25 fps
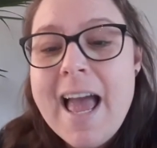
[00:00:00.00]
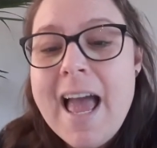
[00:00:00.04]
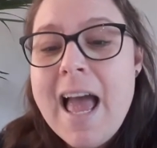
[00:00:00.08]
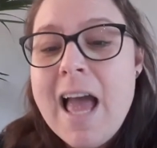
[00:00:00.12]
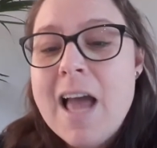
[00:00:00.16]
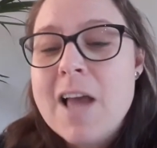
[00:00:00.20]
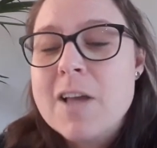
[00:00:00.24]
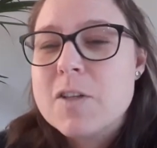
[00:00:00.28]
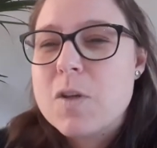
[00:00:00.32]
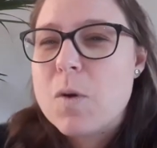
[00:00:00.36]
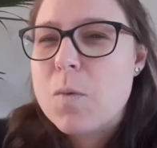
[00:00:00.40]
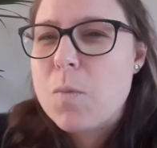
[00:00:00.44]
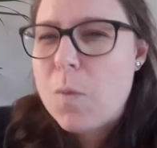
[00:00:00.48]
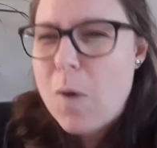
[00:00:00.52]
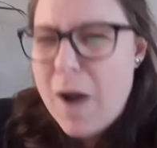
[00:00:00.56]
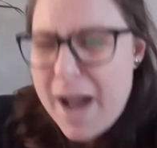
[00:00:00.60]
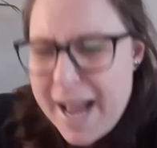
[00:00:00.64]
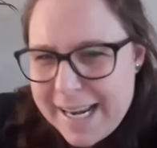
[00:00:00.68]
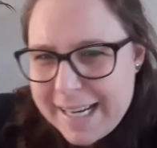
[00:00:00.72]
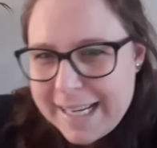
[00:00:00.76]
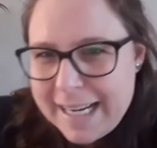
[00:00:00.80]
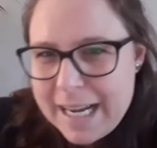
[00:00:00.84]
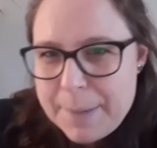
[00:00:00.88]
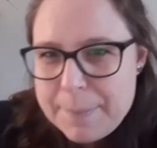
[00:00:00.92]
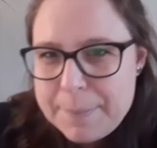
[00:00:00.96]
So
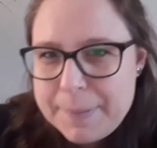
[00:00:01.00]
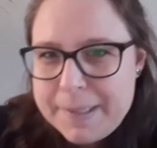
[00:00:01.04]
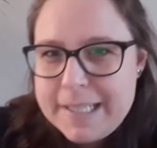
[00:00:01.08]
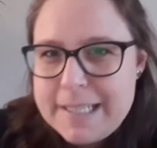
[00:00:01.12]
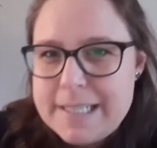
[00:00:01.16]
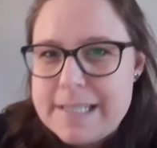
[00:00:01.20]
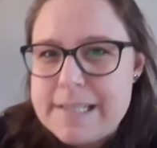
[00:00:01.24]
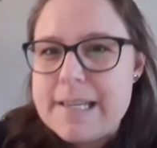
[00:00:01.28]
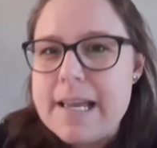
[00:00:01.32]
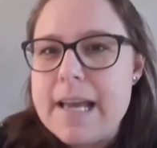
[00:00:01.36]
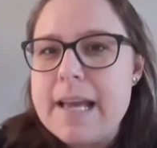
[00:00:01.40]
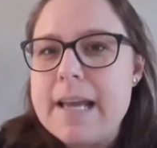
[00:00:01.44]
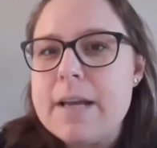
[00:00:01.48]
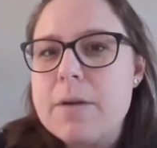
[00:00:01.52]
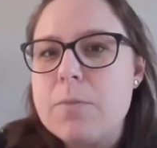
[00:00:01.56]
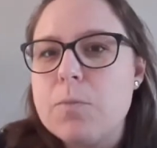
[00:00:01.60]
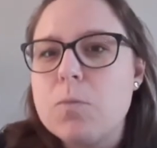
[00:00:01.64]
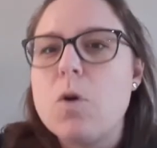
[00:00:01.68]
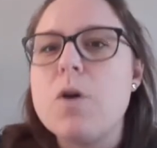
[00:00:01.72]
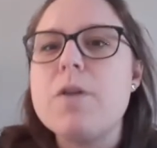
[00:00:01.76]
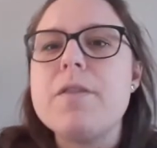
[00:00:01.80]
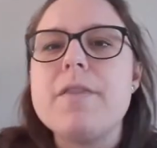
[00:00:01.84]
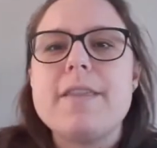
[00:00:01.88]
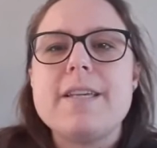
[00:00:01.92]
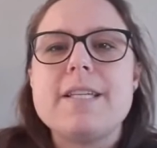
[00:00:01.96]
why do companies
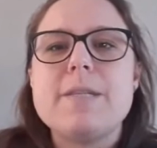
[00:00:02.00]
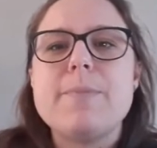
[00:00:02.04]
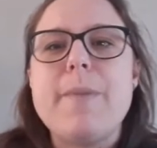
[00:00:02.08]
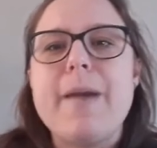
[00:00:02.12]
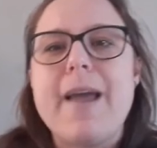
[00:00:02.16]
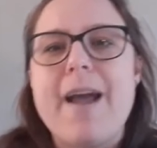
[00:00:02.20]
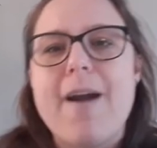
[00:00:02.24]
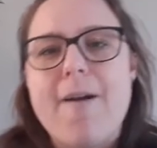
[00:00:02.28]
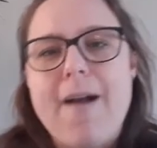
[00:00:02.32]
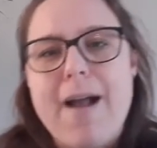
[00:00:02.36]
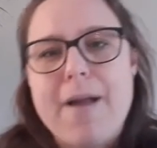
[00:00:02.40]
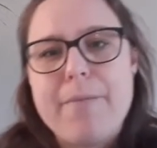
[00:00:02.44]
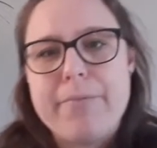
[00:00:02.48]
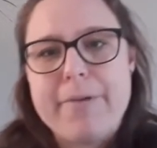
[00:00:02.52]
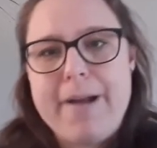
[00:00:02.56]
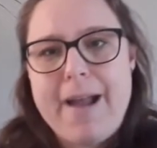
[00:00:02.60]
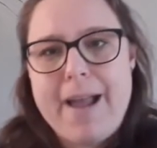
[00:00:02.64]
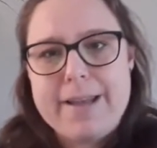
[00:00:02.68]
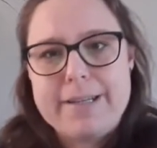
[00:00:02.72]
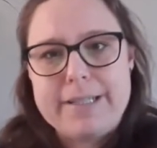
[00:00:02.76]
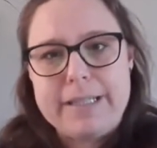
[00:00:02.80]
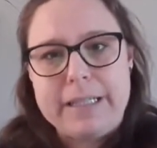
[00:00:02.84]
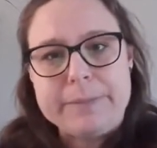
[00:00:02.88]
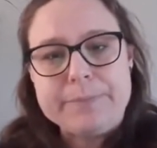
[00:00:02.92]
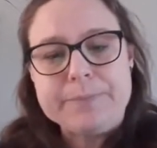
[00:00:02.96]
want this BRI
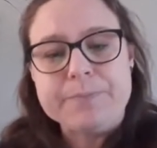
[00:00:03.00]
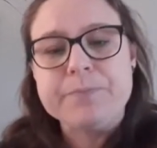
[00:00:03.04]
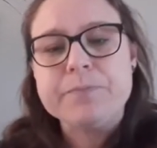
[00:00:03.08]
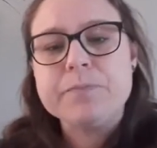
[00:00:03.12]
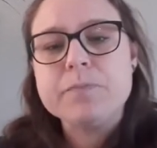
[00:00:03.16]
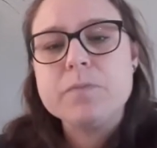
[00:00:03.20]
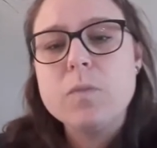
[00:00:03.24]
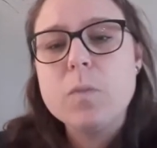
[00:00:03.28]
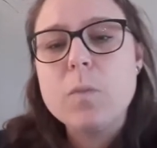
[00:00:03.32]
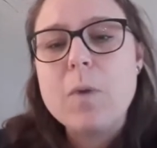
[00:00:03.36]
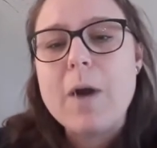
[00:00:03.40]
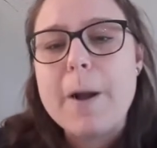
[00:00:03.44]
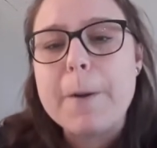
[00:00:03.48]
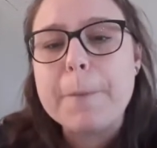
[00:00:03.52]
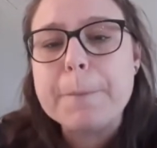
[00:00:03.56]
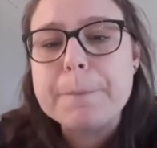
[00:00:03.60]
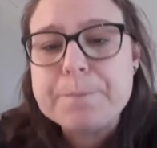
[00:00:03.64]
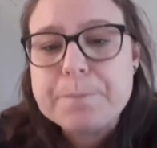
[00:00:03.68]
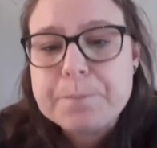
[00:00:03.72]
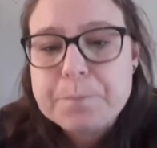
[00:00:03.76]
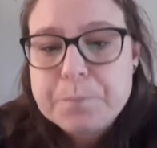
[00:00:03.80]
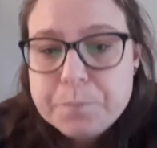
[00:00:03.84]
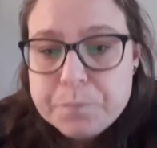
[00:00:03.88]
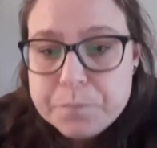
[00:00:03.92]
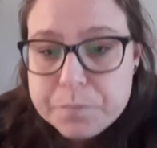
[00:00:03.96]
branding?
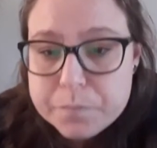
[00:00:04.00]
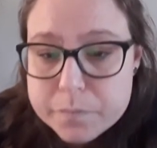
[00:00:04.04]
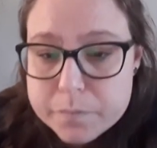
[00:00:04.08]
Well,